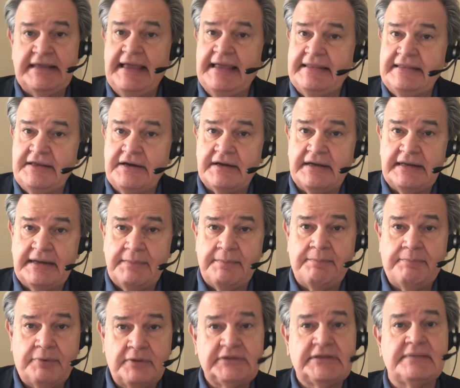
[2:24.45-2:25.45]
and they're going to
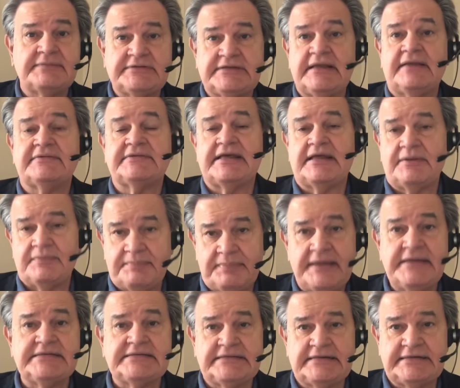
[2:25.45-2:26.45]
put themselves out of
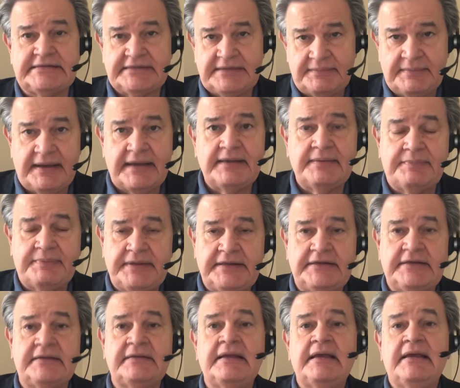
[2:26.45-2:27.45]
business, in my
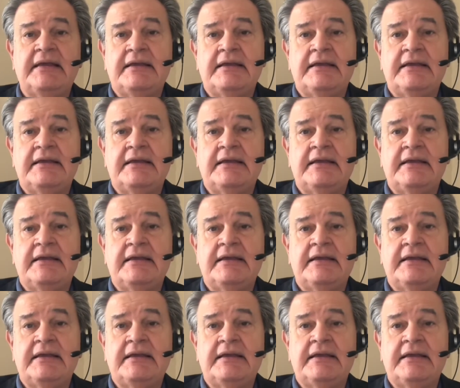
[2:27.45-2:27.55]
opinion,